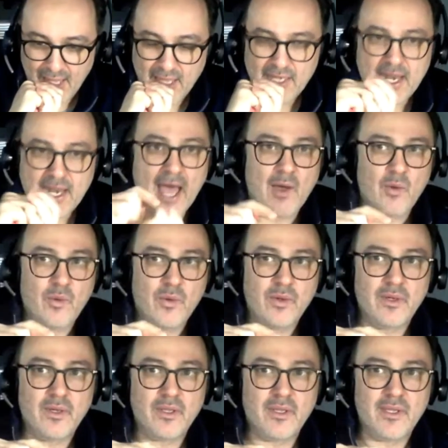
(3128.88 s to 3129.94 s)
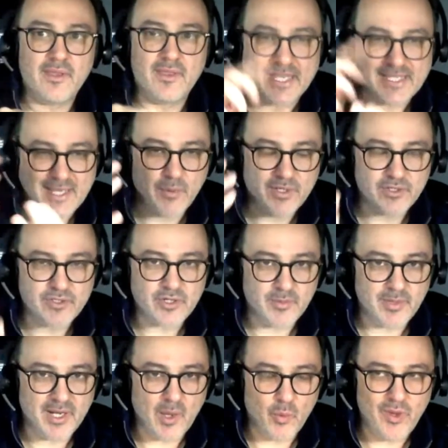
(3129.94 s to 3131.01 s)
Now, that's how we
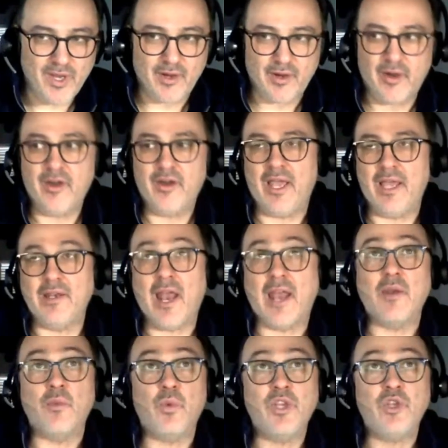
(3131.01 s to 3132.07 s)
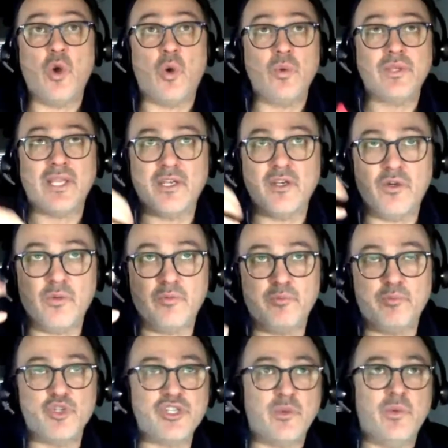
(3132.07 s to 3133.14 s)
determine a winner. And we don't
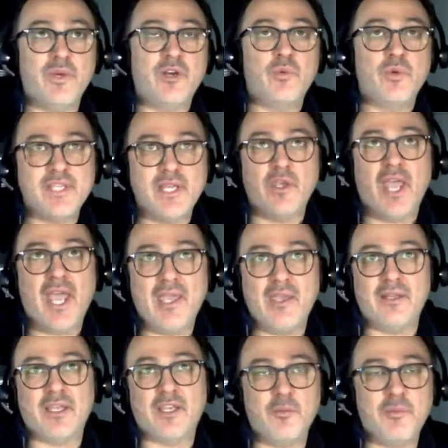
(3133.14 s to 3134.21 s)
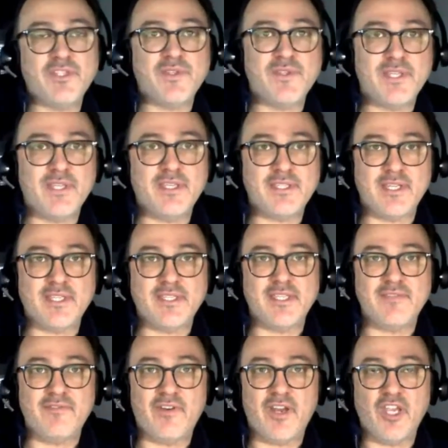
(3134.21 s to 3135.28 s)
push the winner. We tell you, hey, based on statistics,
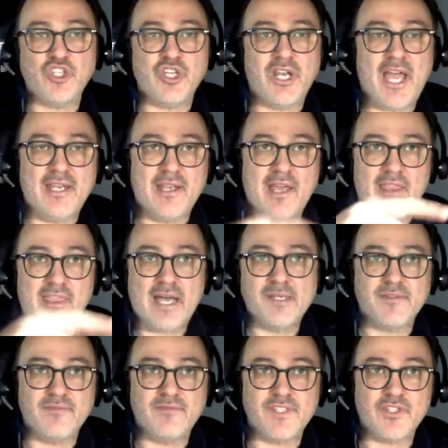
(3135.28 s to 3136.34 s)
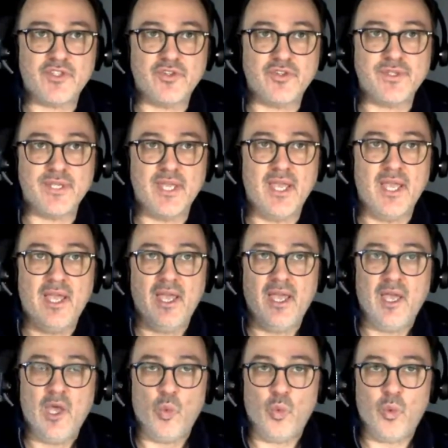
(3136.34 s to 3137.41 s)
this variation had 1,000 visitors,
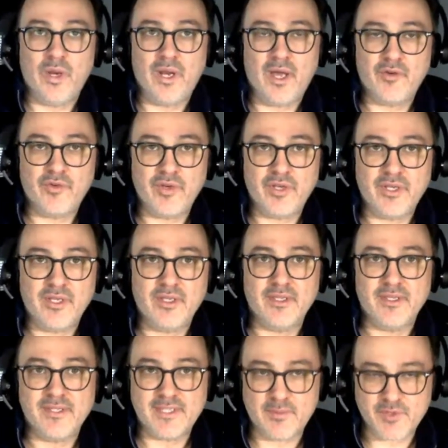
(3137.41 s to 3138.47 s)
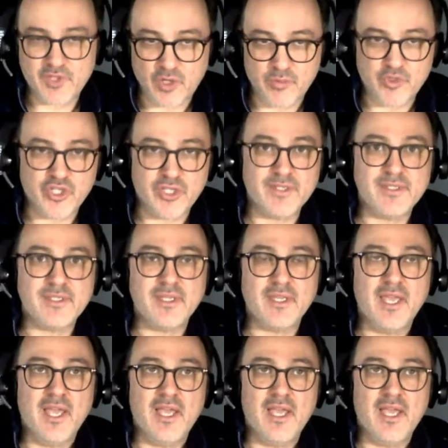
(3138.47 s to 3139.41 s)
100 subscriptions.